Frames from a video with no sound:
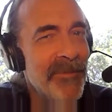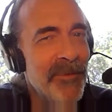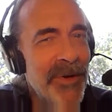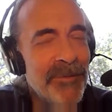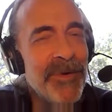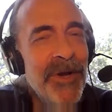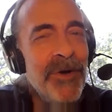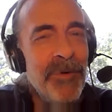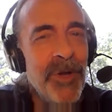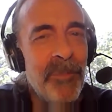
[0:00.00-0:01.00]

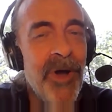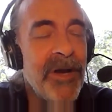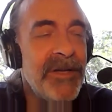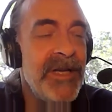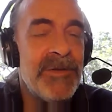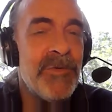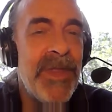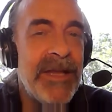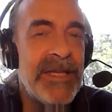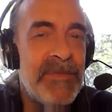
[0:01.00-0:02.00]
When the product teams were
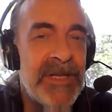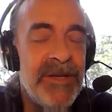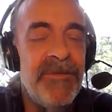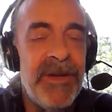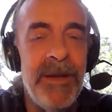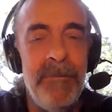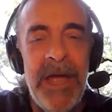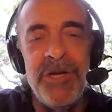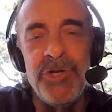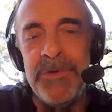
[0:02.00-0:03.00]
that specific and
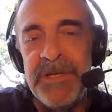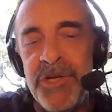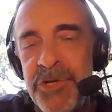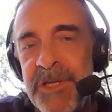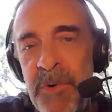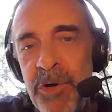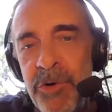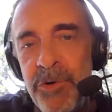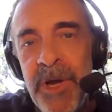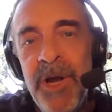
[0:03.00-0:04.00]
matched with such a small
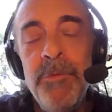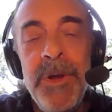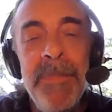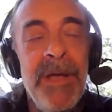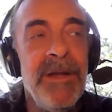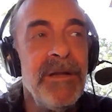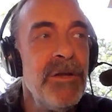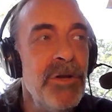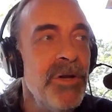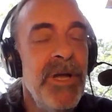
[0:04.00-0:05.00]
group, we met in
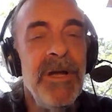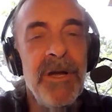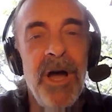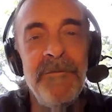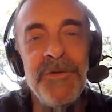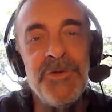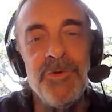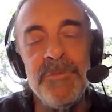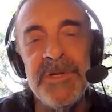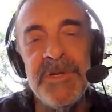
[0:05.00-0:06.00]
little conference
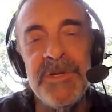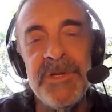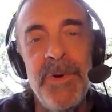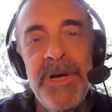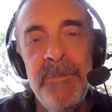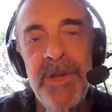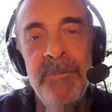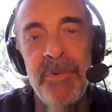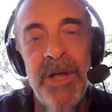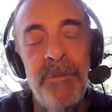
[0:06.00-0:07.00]
rooms of 20
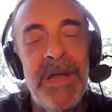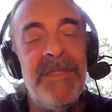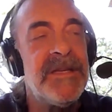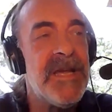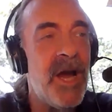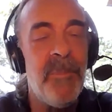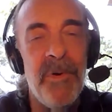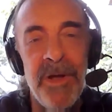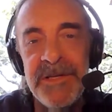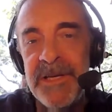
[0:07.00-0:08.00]
people, and we had the entire
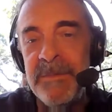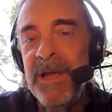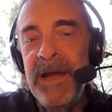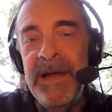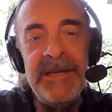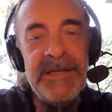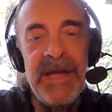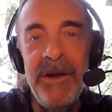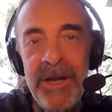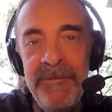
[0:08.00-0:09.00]
product team and the
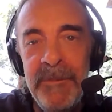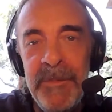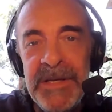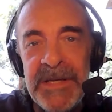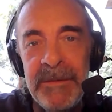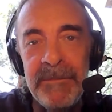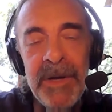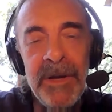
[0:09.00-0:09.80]
entire MVP team